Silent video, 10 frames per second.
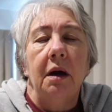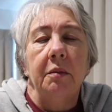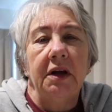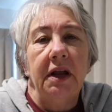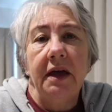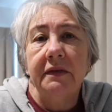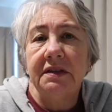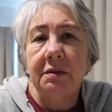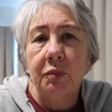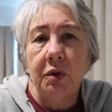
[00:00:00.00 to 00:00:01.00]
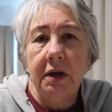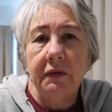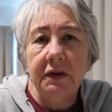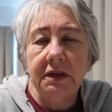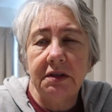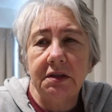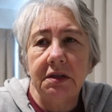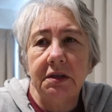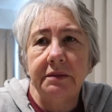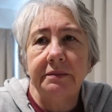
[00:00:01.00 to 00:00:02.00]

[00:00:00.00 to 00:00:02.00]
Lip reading: I'm going to have some breakfast.